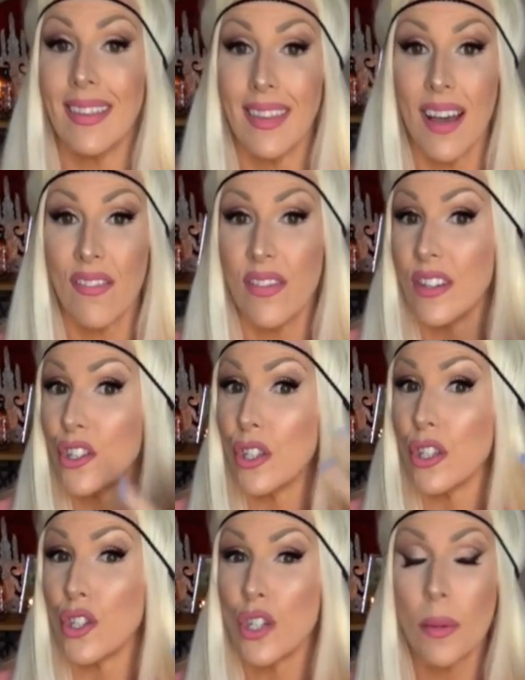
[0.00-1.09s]
love this,
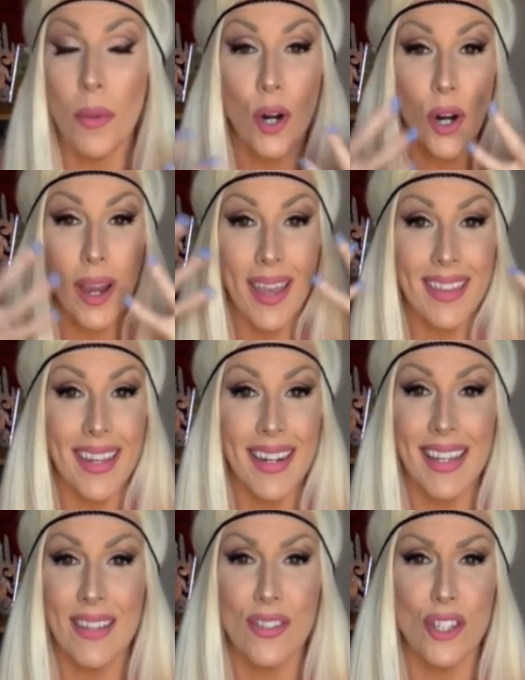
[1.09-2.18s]
this shimmer that it
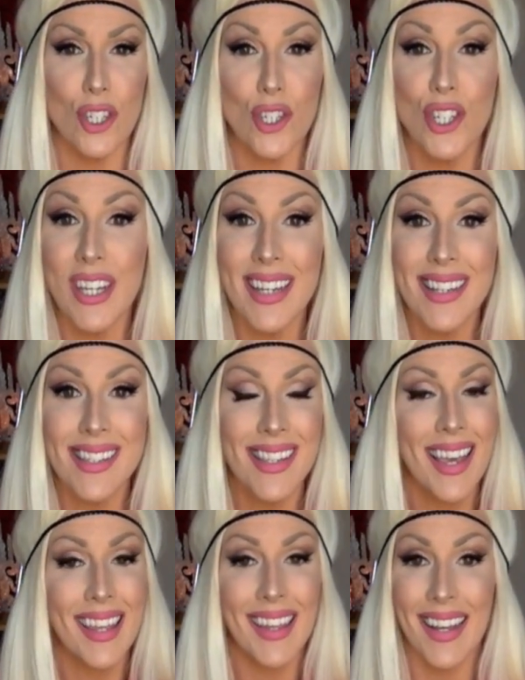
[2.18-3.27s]
gives to your cheeks.
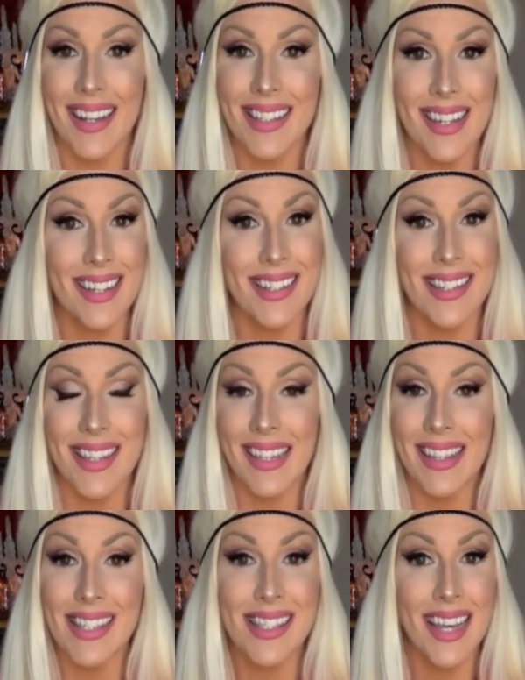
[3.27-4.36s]
Like I said, it's just like
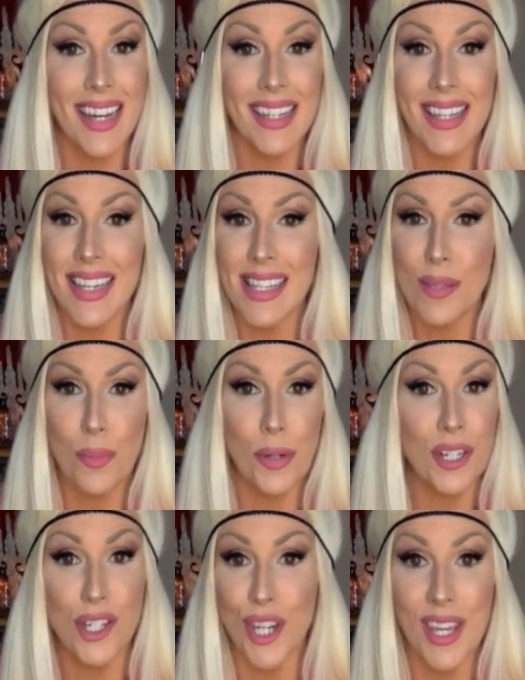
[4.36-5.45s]
the sun kissed
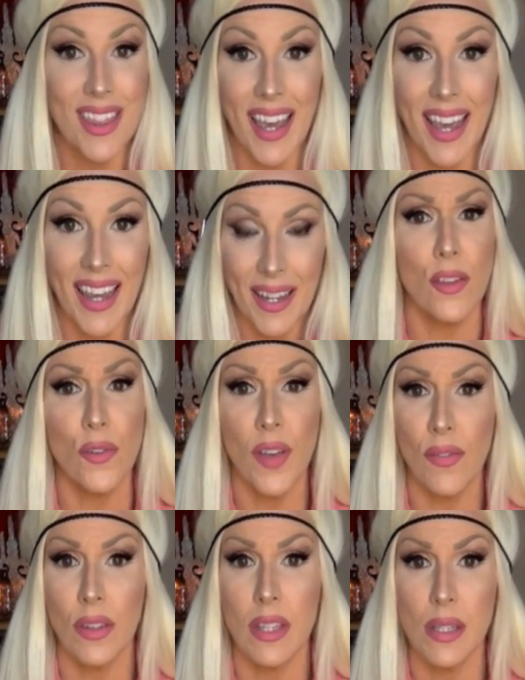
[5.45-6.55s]
pretty cheek thing. Another
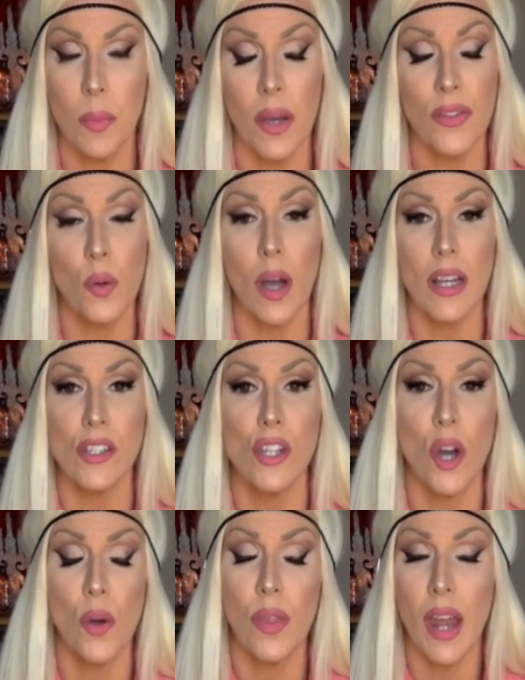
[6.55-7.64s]
favorite this month, you guys
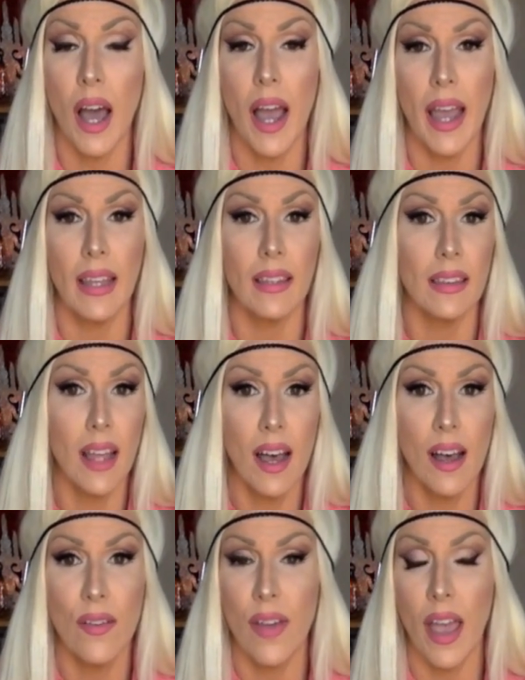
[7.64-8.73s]
know that I
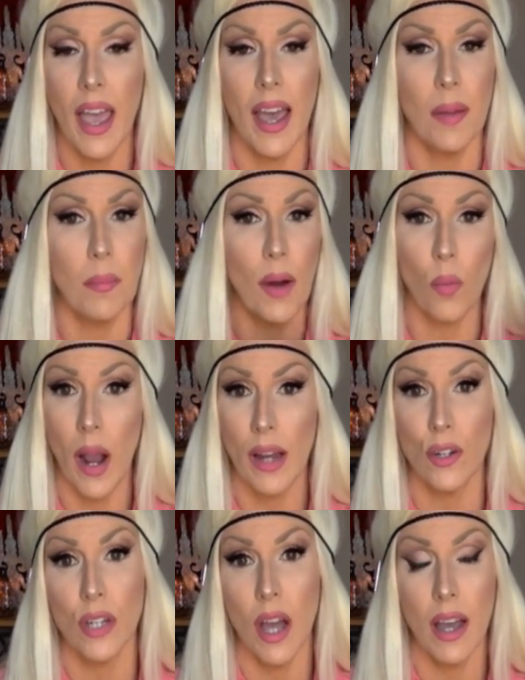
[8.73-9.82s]
love and my ride
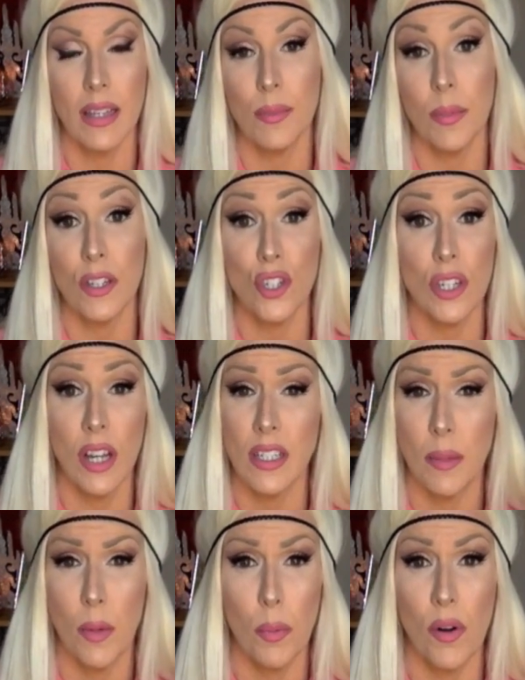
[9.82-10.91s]
or die is my Chanel
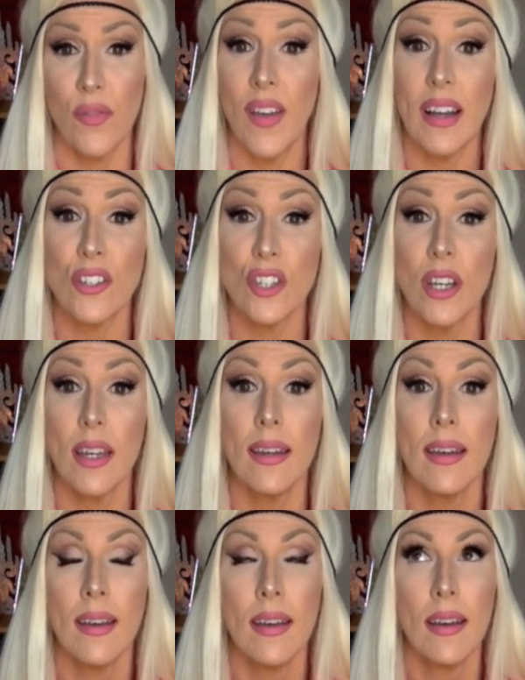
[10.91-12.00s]
Double Perfection
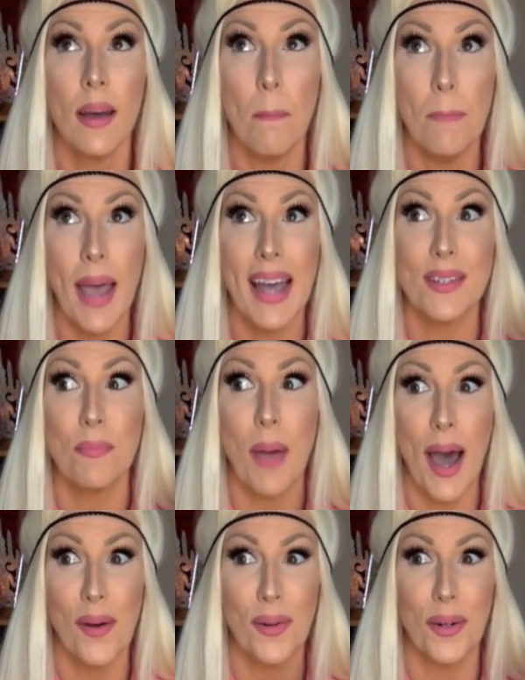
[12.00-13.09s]
matte
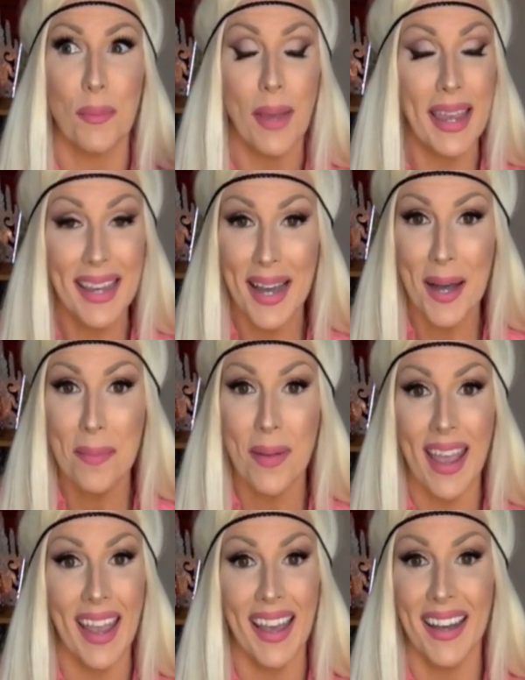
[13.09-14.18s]
powder makeup
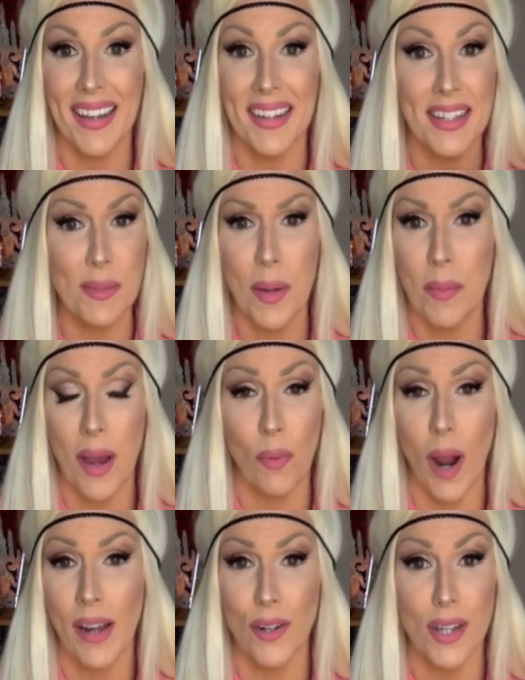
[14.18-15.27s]
and it's been my
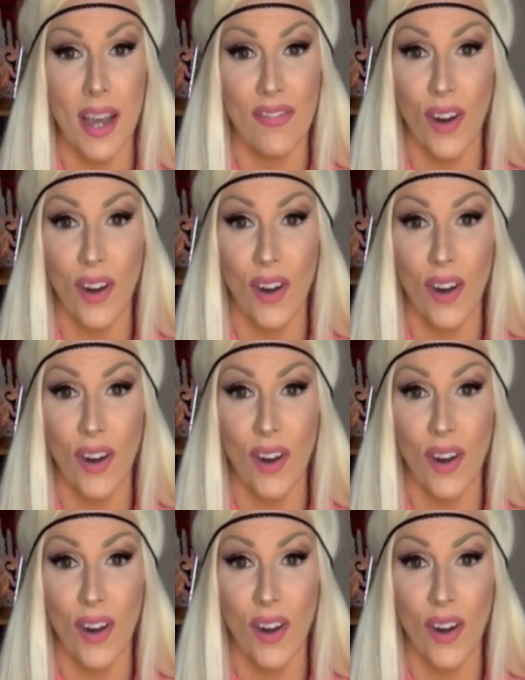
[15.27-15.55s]
ride or die